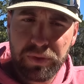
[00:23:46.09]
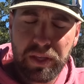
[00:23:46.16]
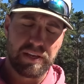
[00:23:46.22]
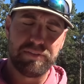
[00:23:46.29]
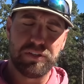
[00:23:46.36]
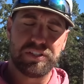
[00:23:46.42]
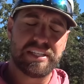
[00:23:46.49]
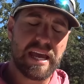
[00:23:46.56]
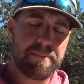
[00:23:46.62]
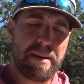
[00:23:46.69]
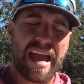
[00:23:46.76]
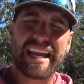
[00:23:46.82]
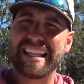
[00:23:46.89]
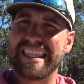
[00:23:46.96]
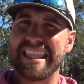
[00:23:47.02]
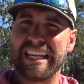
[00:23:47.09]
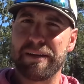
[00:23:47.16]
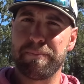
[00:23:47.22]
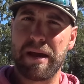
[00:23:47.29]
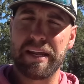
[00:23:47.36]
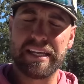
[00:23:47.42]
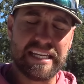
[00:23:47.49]
If you step back and think
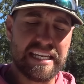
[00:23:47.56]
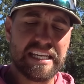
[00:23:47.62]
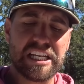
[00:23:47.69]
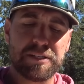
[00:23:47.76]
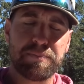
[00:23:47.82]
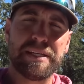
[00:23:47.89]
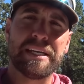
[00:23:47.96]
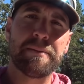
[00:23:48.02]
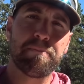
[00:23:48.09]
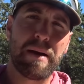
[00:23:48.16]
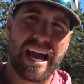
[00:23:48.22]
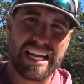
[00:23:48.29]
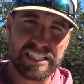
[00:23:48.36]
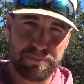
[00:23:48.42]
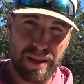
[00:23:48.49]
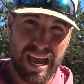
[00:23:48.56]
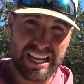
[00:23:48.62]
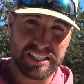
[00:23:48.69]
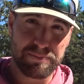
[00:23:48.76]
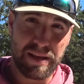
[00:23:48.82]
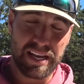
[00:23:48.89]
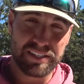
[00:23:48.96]
about it, ESPN buys
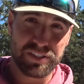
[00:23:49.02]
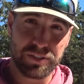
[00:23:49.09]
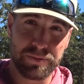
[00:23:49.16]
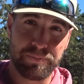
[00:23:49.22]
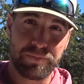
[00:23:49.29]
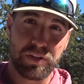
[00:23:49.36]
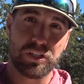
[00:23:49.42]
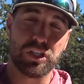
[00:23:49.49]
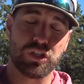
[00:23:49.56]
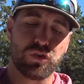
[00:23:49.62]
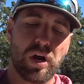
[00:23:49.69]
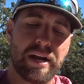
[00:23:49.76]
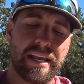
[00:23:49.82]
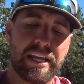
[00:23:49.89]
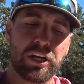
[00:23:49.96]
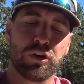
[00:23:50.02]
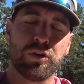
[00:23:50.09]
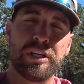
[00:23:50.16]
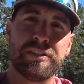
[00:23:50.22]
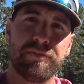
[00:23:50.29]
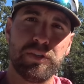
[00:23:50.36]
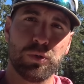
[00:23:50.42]
Bassmaster to try to
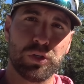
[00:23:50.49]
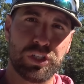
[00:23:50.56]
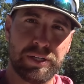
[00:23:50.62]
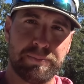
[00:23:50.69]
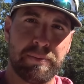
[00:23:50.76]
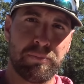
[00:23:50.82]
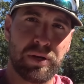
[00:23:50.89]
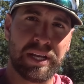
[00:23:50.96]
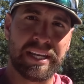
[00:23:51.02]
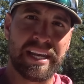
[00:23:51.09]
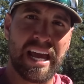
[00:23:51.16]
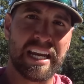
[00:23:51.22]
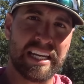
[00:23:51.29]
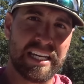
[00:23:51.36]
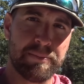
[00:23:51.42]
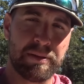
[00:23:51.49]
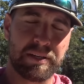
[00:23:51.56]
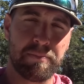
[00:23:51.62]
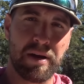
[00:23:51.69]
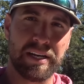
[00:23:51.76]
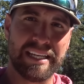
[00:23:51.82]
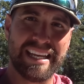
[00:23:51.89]
increase viewership and bring in
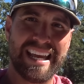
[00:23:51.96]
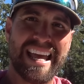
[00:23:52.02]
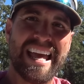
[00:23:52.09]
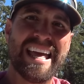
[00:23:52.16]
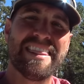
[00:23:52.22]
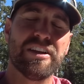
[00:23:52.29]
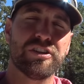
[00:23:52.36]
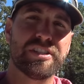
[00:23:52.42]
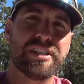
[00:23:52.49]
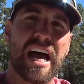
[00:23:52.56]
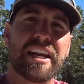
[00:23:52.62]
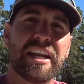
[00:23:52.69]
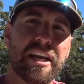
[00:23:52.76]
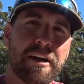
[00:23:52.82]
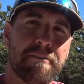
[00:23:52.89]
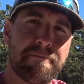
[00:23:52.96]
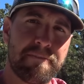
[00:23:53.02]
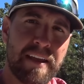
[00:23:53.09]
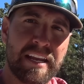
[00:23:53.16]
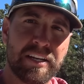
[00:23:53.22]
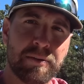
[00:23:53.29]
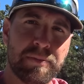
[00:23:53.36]
non-endemic money. There's not enough
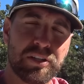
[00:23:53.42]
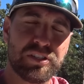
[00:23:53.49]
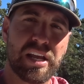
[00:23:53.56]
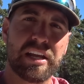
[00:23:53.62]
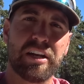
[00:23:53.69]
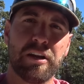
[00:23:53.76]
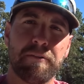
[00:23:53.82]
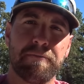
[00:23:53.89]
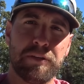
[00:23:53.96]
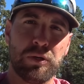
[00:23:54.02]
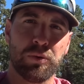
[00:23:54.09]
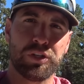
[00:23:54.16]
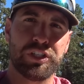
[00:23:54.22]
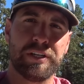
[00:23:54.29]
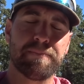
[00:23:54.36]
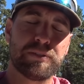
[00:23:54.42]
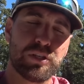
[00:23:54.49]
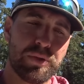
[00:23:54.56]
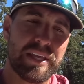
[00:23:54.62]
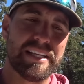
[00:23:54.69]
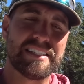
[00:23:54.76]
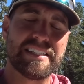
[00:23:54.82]
fandom, there's not enough viewership, so
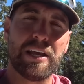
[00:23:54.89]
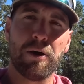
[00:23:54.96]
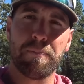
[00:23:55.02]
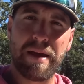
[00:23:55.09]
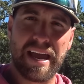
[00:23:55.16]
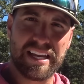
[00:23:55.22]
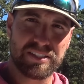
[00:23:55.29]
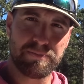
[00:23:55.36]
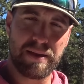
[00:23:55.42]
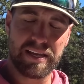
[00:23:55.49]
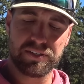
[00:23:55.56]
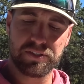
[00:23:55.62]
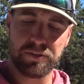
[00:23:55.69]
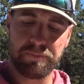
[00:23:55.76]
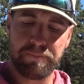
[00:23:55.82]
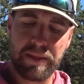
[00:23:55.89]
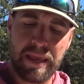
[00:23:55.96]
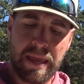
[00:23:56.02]
they sell Bassmaster.